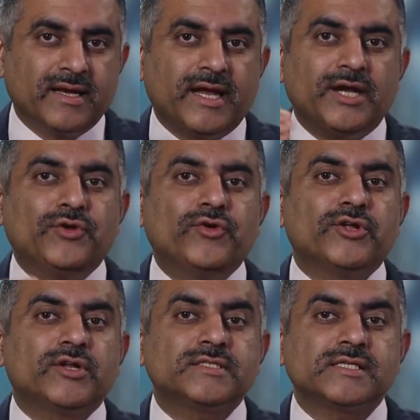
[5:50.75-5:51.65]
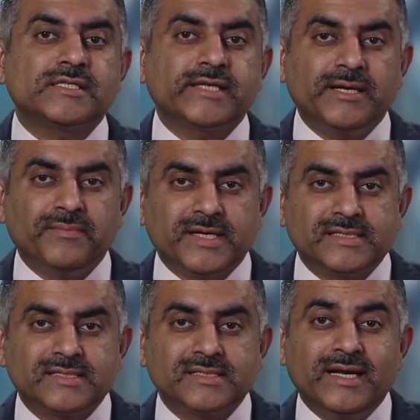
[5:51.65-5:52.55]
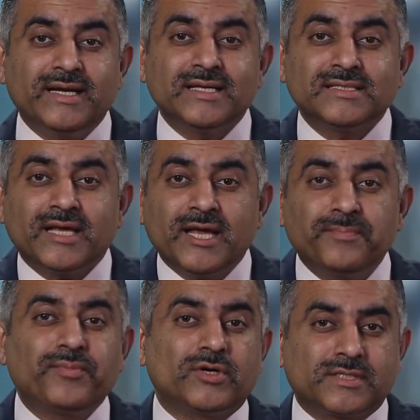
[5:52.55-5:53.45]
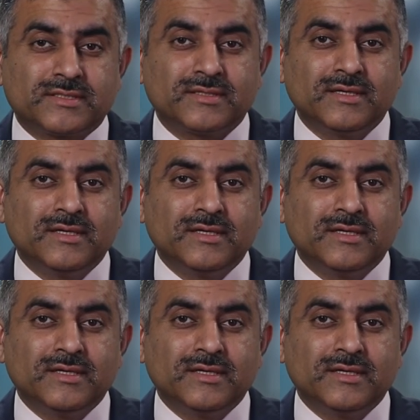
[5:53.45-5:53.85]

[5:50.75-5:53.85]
and do it on a sustained basis, it is the inputs.